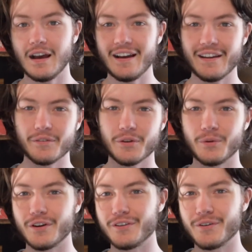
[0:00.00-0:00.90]
Hi
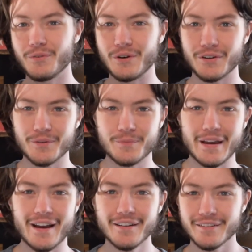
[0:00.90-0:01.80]
everyone, welcome
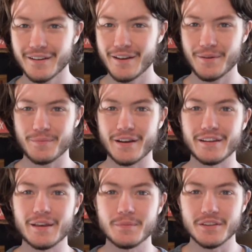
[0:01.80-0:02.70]
back. My
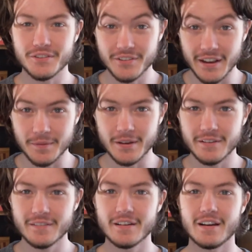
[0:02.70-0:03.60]
name is Jamie.
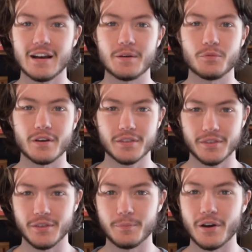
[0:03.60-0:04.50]
I'm with
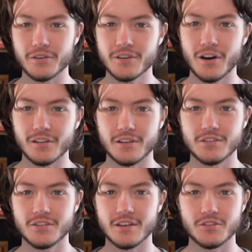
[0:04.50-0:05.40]
the Bard College
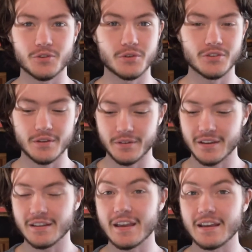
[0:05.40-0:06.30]
Center for
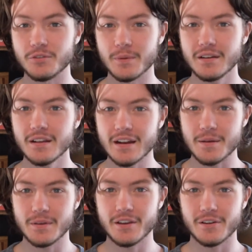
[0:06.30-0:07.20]
Civic Engagement, and
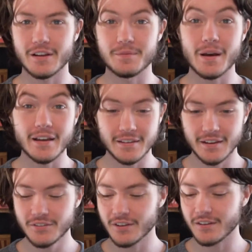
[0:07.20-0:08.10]
I'm here in my
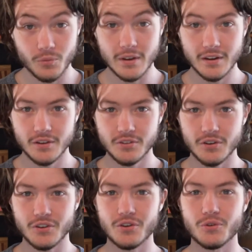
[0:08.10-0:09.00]
kitchen ready to
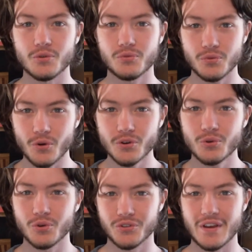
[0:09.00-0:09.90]
show you 4
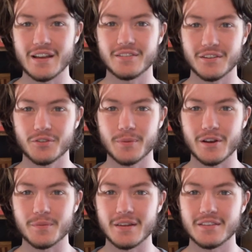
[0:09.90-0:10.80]
cool science
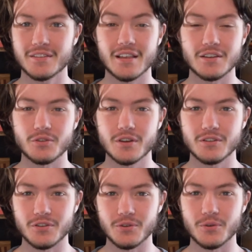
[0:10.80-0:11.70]
experiments that you
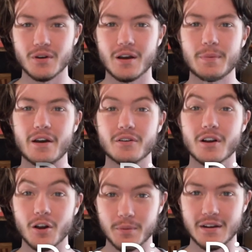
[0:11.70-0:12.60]
can do about
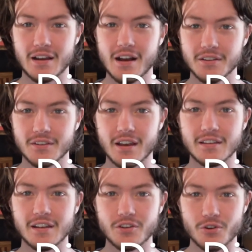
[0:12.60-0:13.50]
carbon
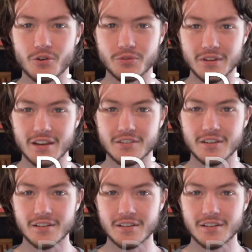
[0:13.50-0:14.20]
dioxide in your own kitchen.